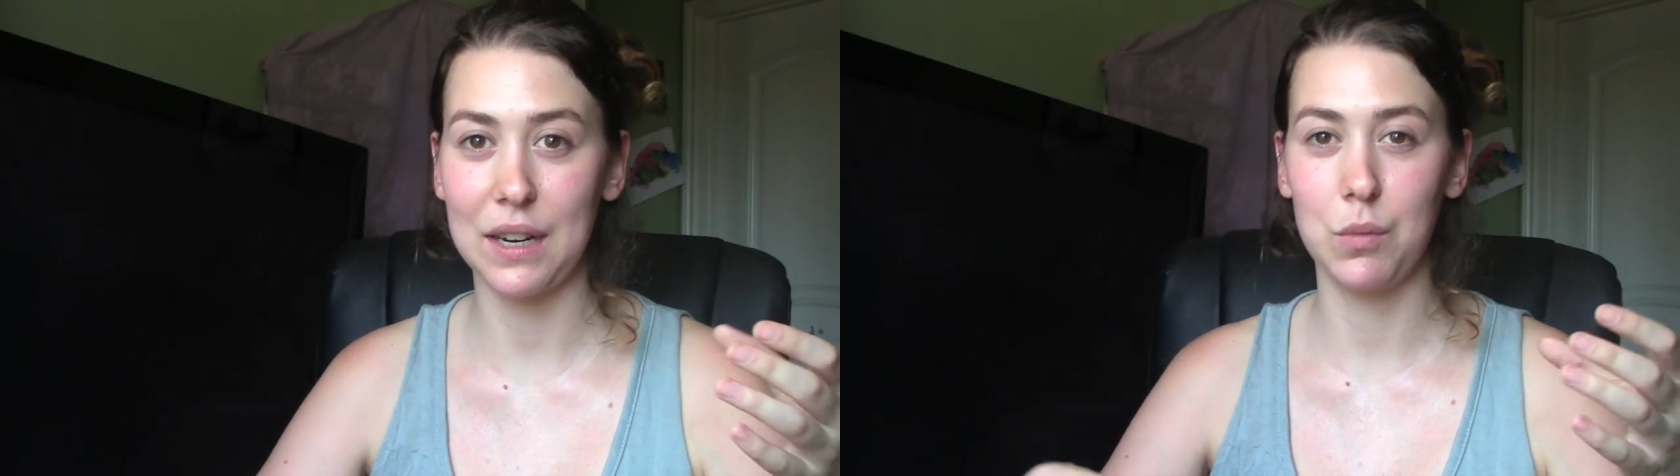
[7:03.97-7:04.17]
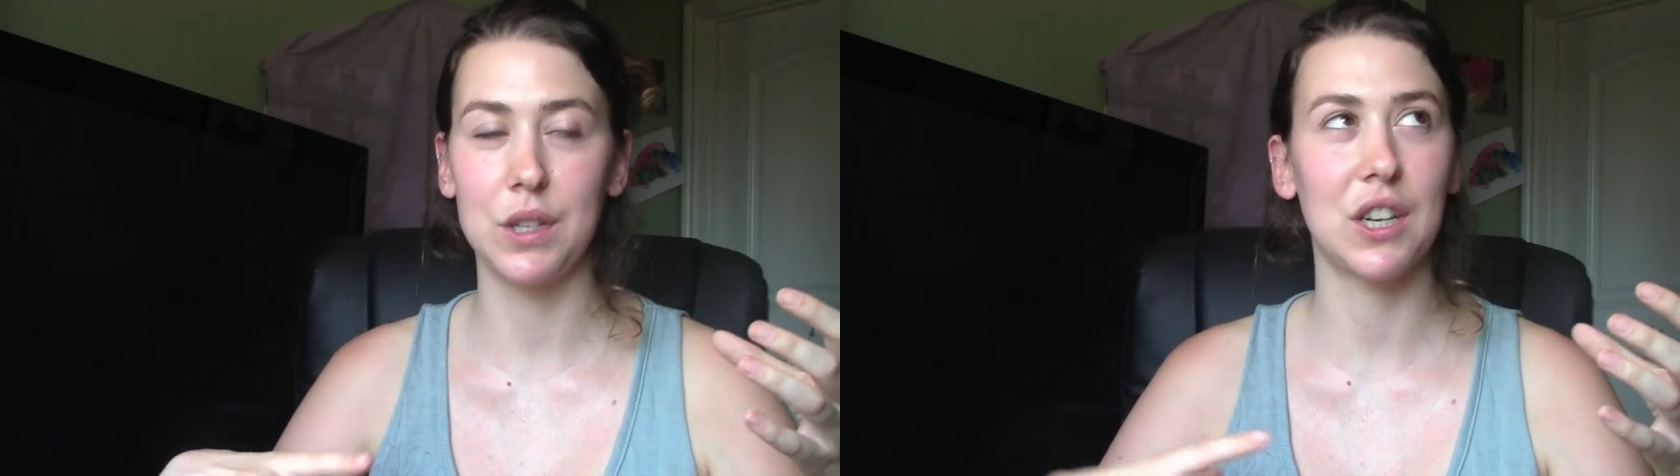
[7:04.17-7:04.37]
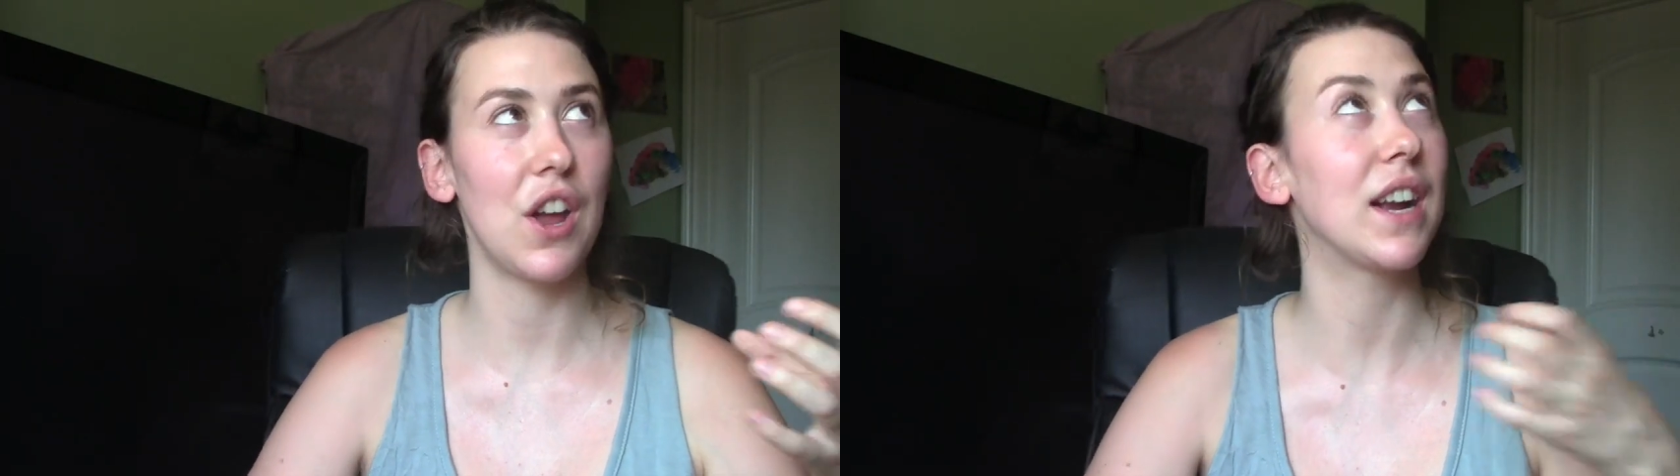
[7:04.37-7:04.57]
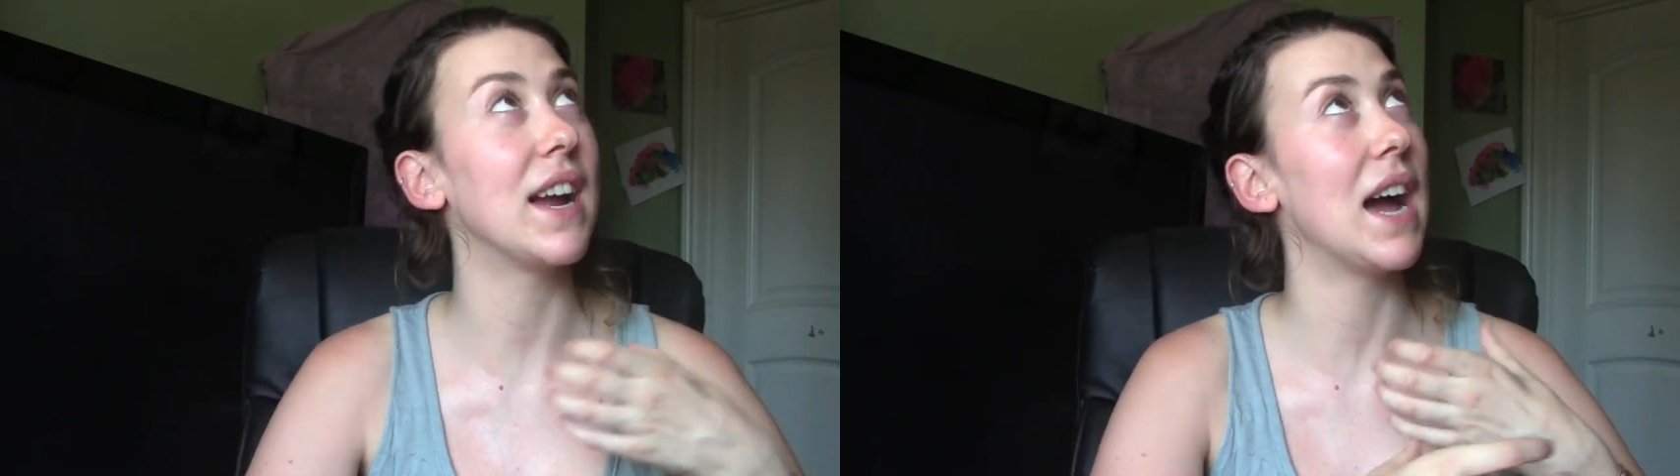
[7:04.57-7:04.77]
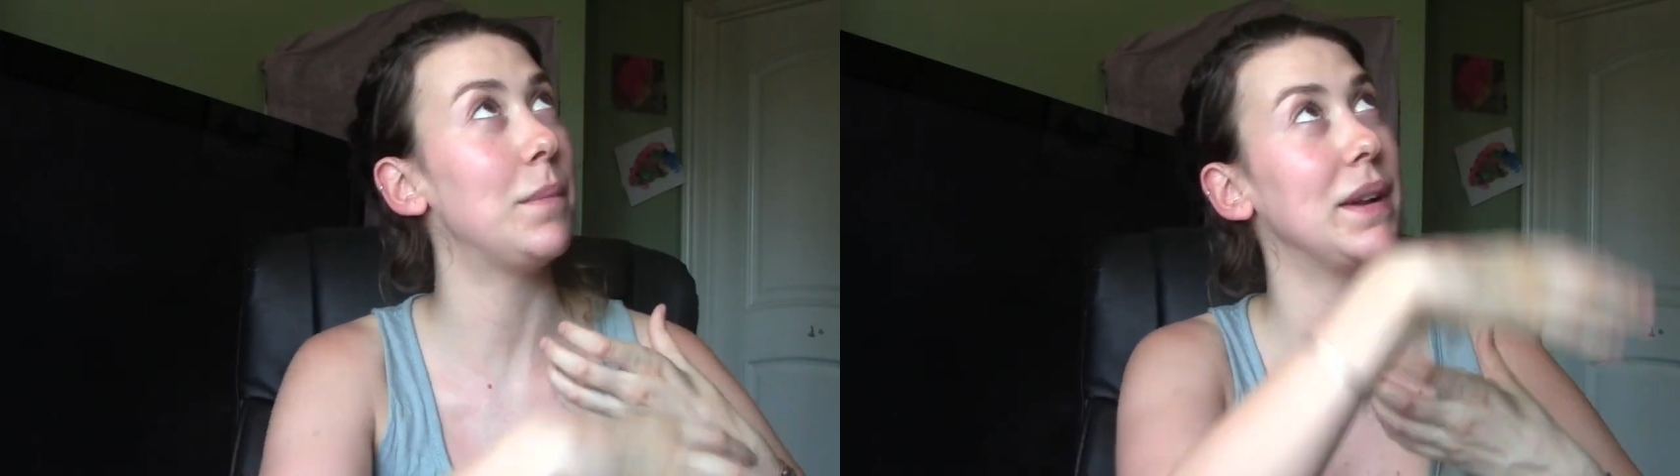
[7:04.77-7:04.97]
It was like
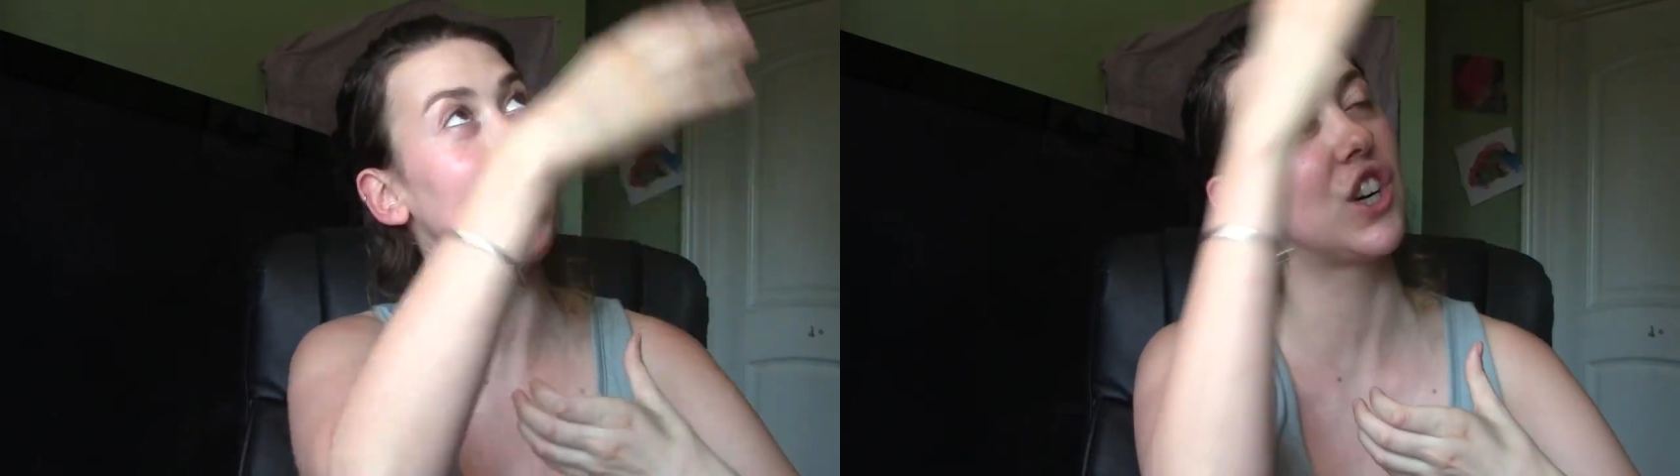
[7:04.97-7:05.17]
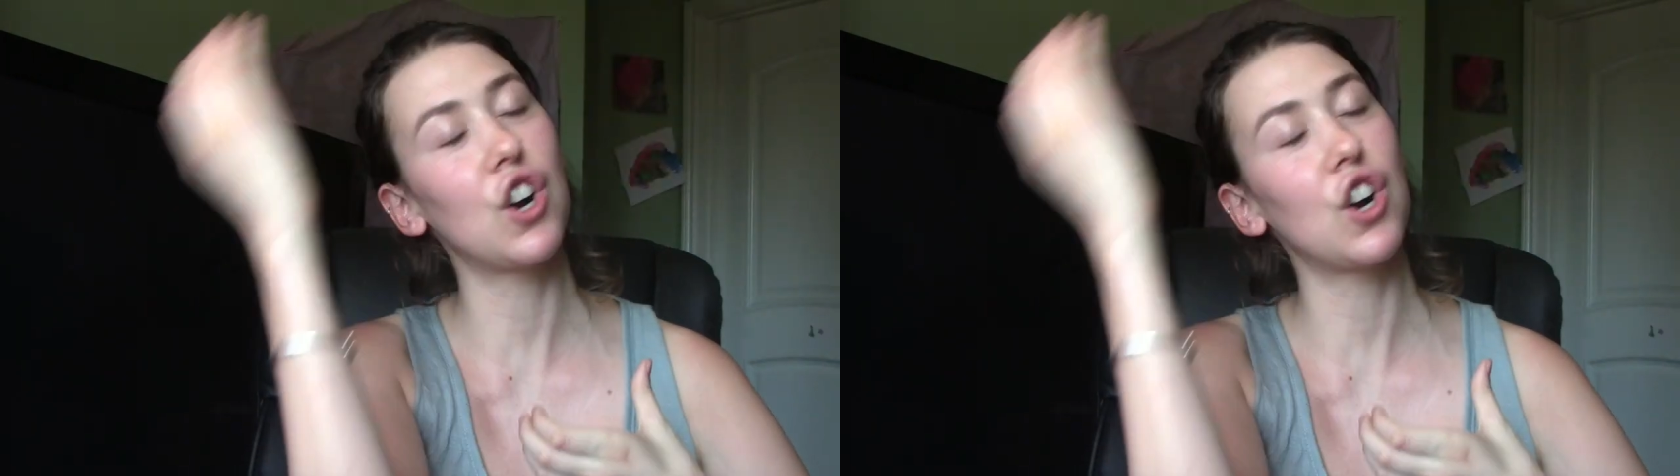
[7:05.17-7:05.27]
I had been